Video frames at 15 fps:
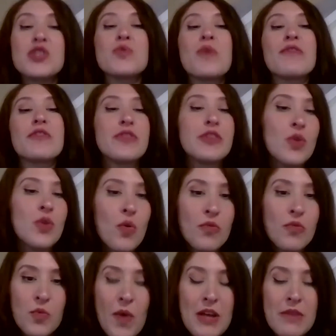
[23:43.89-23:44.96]
did you ever feel
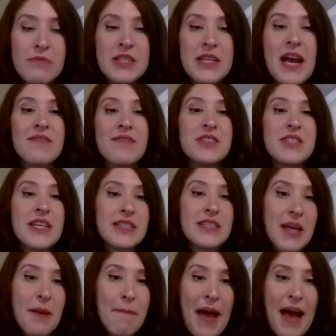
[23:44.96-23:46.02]
overwhelmed and have to take a
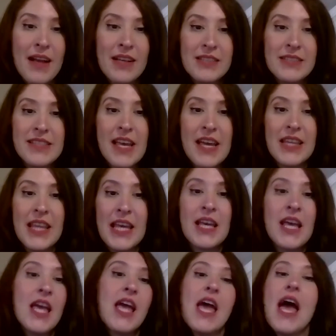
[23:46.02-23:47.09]
step back and say, like,